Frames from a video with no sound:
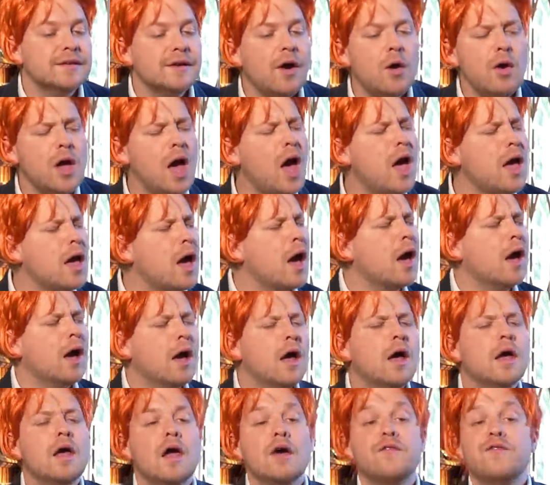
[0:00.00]
Oh, yeah, yeah.
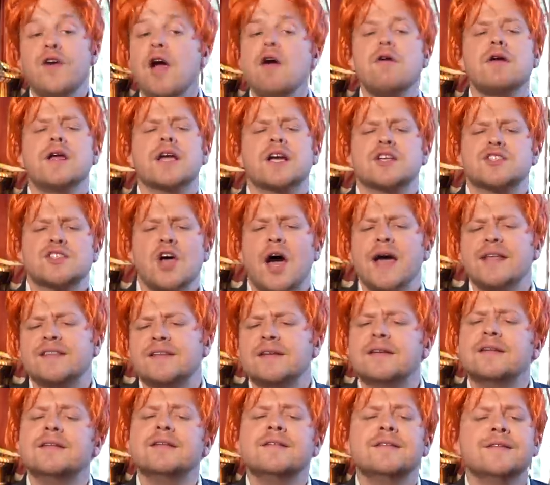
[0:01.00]
I'm very
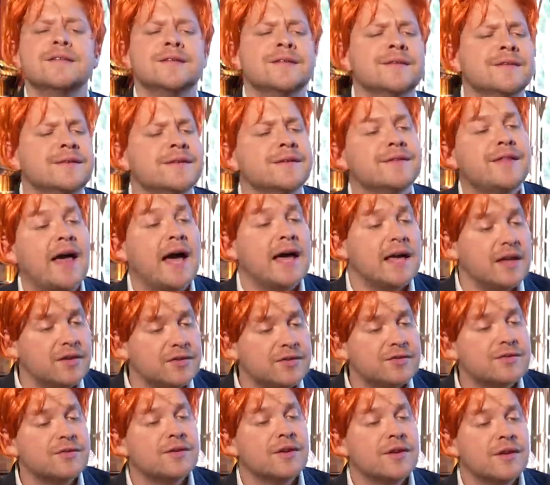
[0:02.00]
excited. That
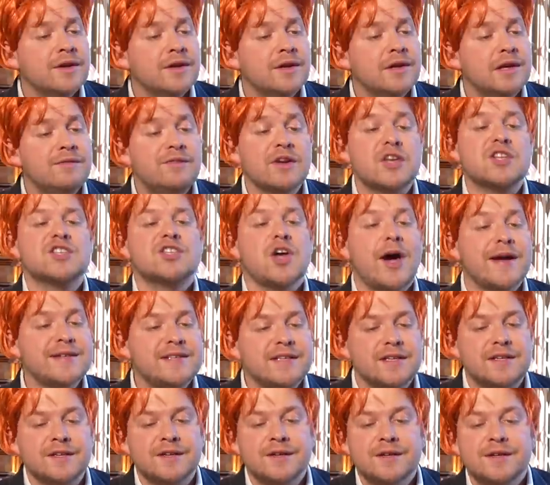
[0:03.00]
is, if
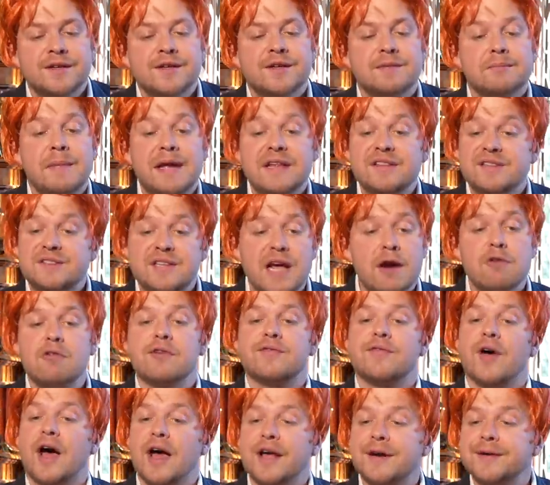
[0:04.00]
excited meant
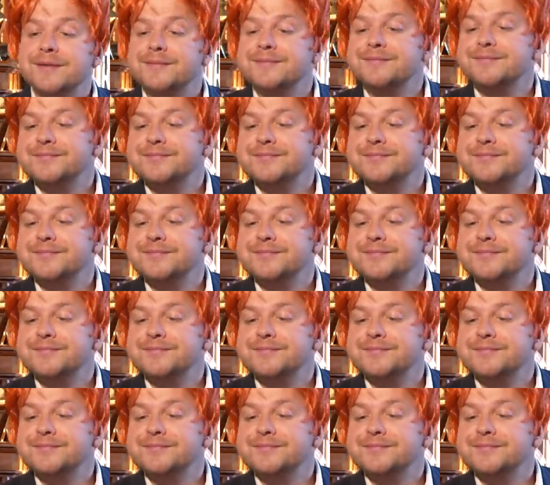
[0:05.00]
terrified.